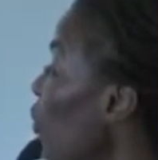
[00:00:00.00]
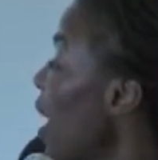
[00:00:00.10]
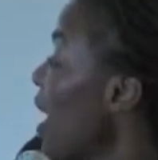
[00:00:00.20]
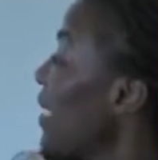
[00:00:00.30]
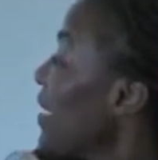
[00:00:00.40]

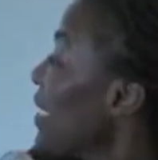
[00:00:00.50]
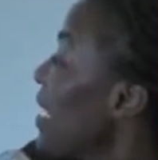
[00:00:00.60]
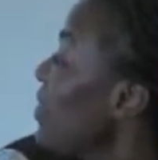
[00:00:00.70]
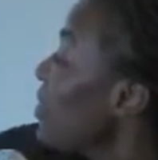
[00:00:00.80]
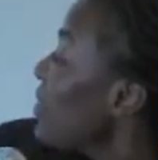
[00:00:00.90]
find is
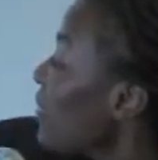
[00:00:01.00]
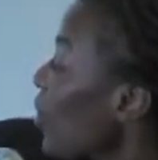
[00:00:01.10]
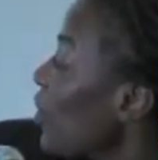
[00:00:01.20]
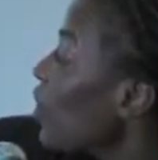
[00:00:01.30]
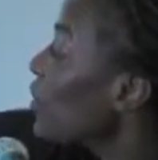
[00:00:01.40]
in the
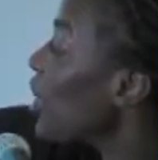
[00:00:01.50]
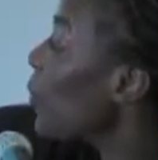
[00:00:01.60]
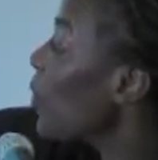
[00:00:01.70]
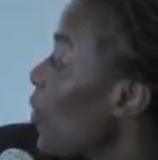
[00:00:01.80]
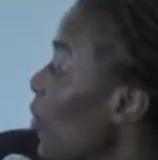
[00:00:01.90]

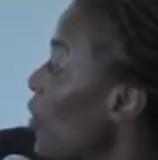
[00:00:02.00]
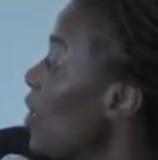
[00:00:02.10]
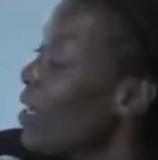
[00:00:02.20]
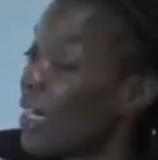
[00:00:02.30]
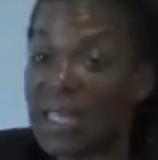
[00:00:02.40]
stereotypical
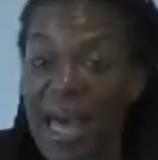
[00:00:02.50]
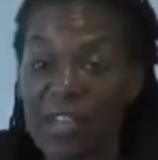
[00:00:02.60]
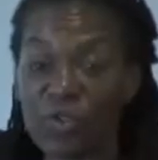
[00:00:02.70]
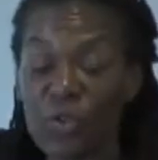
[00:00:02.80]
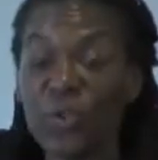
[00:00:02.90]

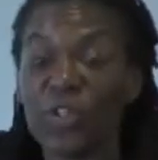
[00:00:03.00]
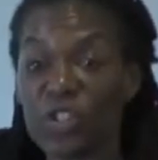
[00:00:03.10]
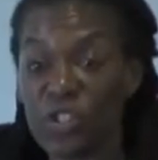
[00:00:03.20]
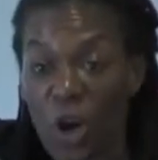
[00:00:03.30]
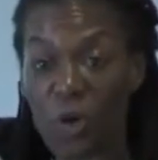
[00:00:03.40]
classroom with the
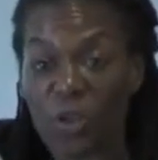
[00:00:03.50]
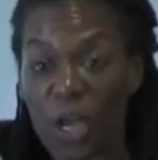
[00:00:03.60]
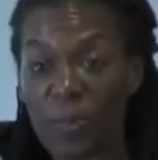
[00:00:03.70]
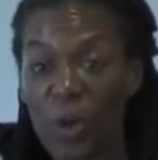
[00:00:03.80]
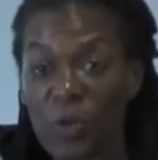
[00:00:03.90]
Star
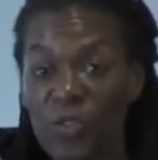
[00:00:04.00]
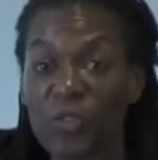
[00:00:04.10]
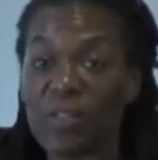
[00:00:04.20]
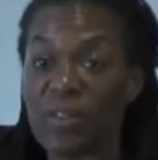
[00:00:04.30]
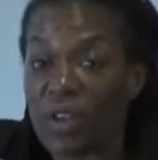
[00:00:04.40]
Trek
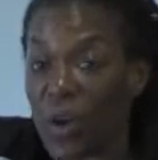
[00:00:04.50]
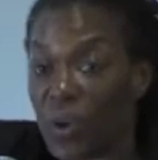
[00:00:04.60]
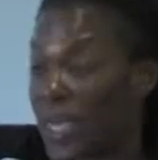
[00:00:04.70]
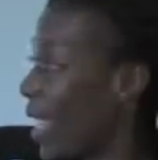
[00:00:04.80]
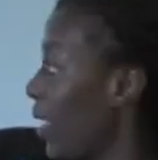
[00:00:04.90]
posters and the
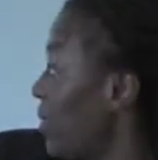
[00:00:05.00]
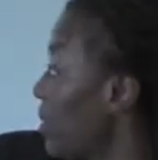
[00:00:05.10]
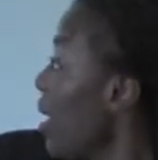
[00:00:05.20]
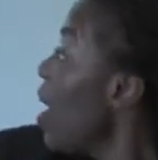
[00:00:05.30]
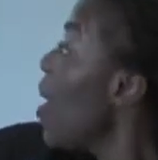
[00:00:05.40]
Coke
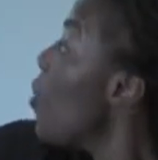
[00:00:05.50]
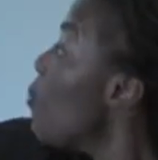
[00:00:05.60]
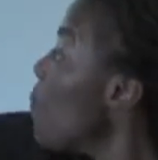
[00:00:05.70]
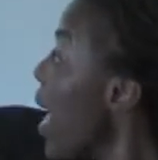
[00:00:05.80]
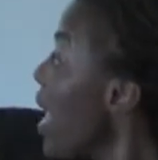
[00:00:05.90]
cans,
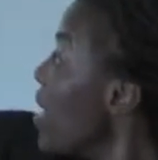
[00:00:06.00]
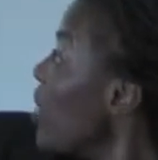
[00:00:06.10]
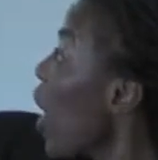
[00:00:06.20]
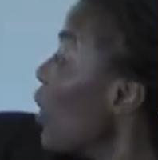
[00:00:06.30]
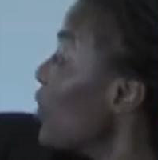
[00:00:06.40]

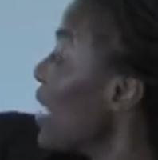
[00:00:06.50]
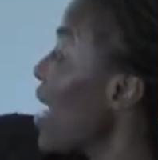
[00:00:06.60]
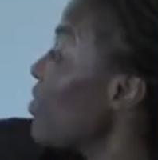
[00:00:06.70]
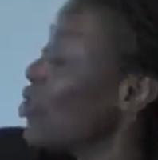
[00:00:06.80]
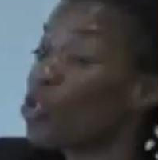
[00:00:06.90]
men are
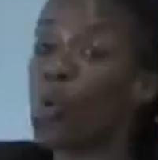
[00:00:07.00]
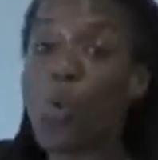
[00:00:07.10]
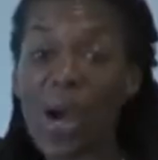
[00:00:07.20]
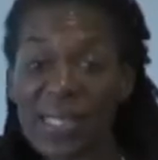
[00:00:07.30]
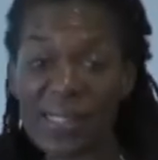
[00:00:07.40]
saying they're
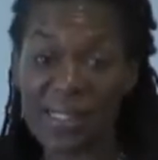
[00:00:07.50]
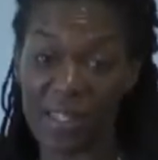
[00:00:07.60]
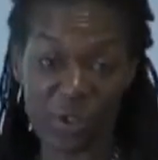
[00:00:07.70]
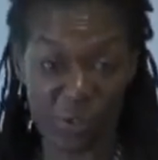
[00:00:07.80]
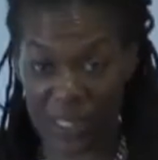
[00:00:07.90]
twice as
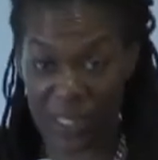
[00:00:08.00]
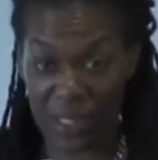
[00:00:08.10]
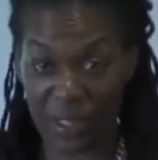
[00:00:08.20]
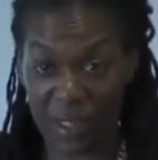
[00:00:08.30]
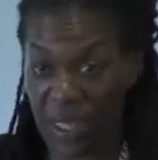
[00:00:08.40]

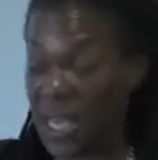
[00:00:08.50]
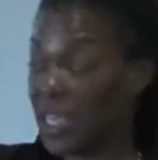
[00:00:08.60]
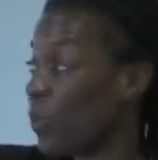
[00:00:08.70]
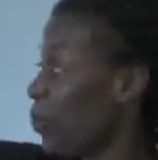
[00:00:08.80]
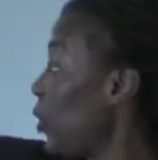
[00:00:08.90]
interested
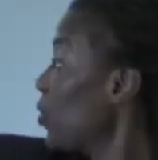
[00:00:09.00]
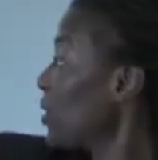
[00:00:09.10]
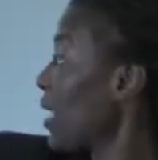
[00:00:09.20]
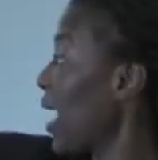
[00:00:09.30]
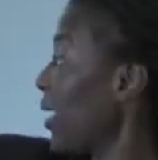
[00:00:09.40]
in computer
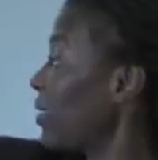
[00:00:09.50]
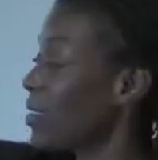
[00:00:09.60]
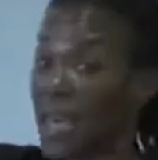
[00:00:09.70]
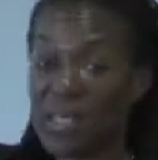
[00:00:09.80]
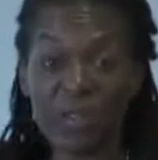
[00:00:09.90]

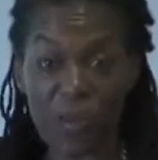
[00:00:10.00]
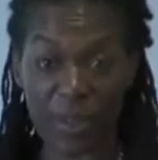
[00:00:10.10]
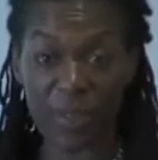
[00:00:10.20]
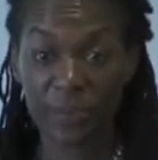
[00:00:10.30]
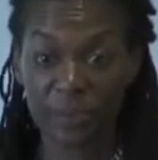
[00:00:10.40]
science as
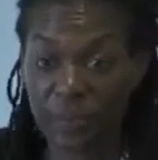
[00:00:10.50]
women.